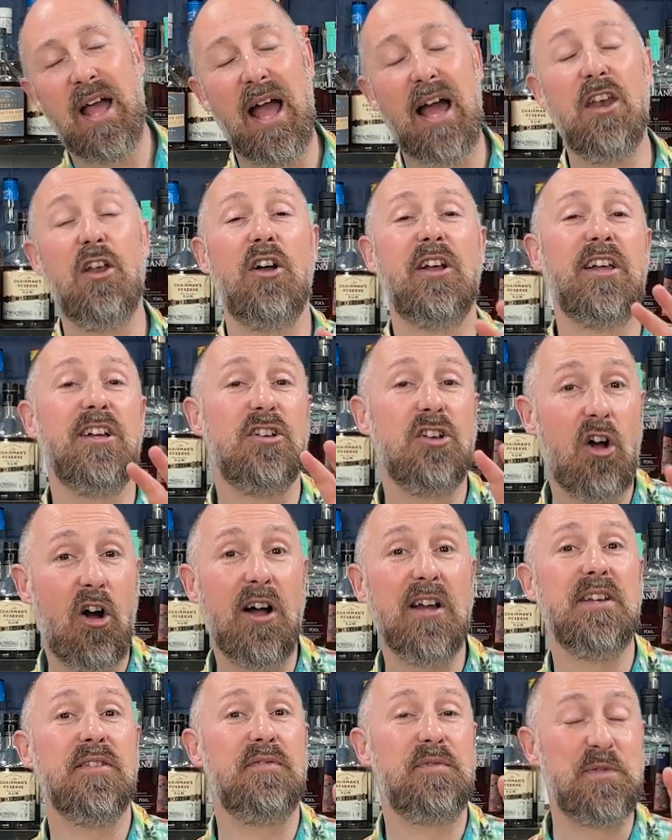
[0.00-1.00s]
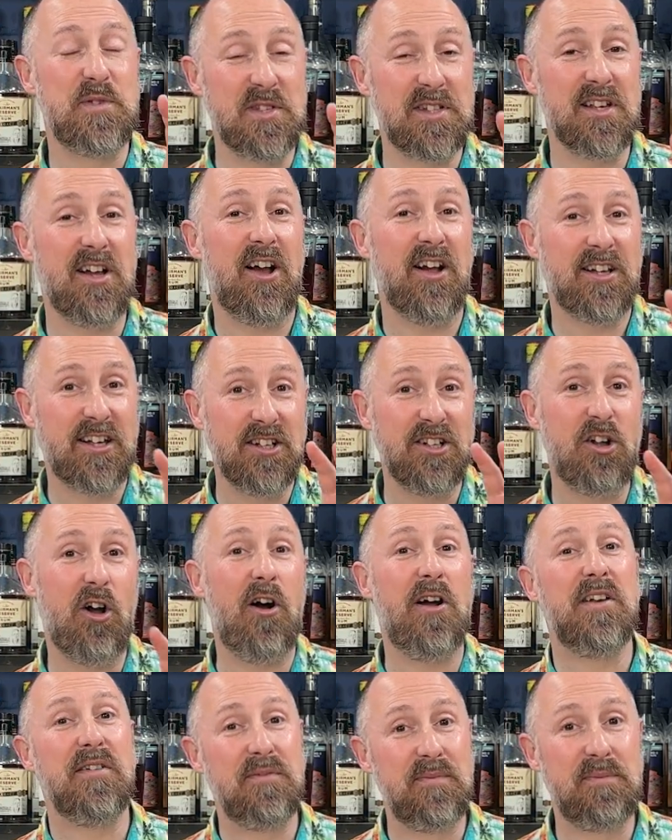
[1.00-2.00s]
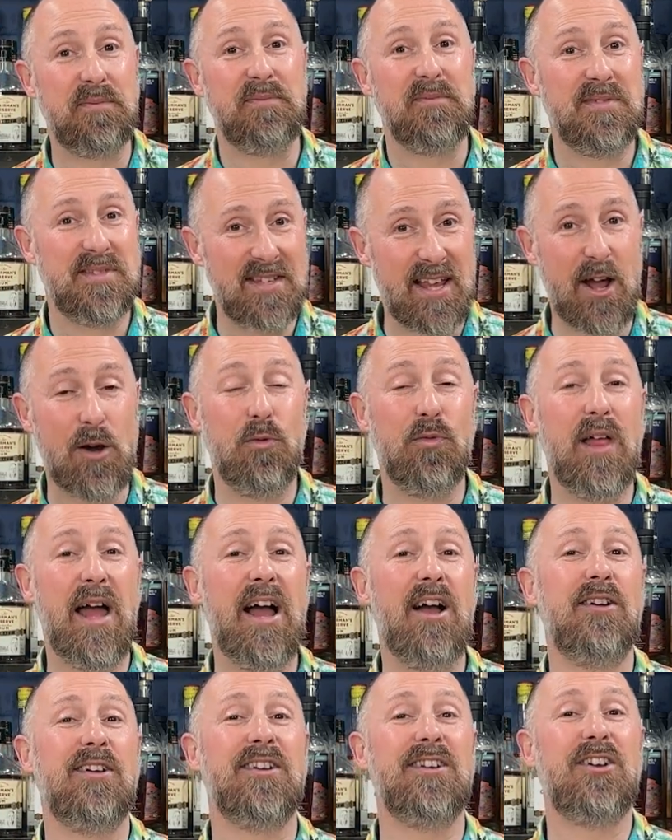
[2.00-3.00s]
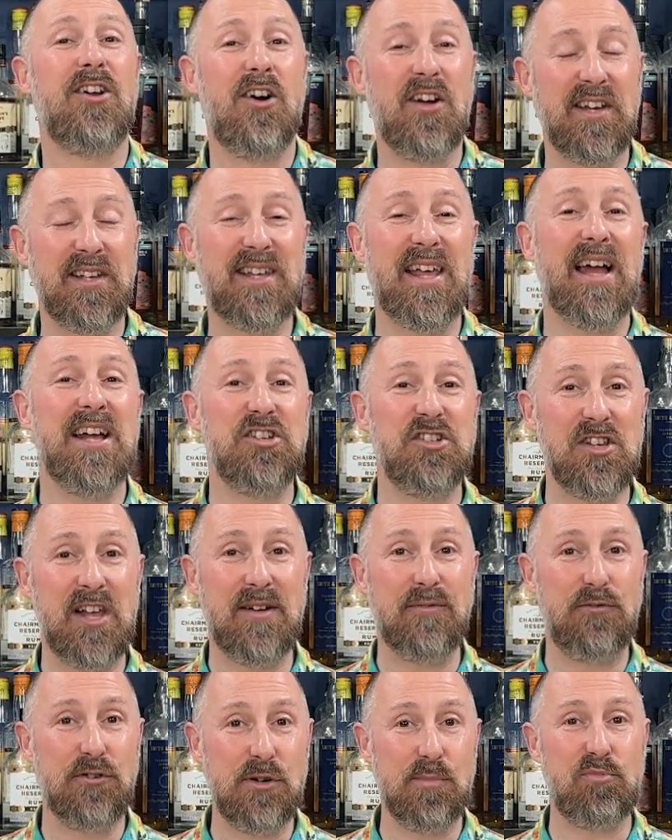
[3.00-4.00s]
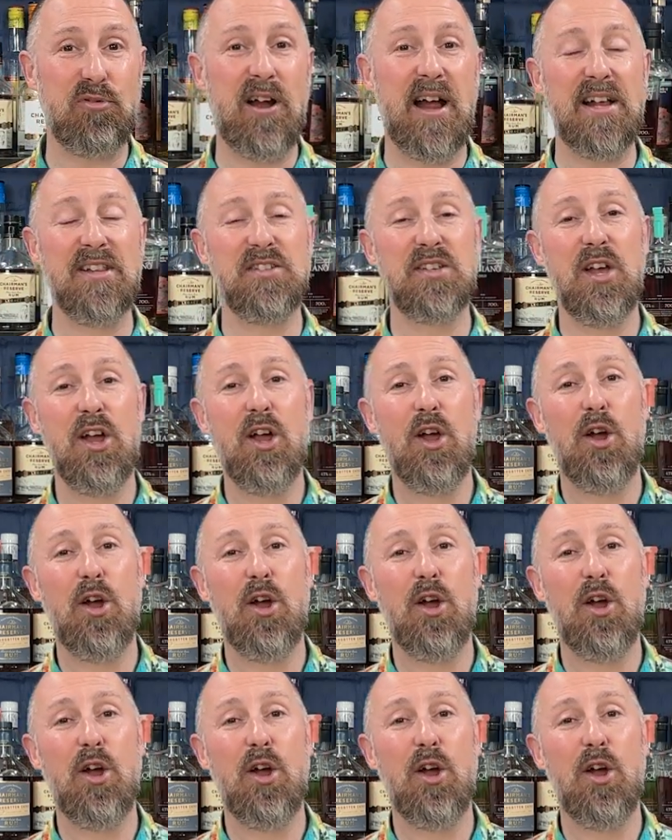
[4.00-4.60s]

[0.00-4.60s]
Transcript: and I can kind of tell that, I can kind of gauge that from the brands.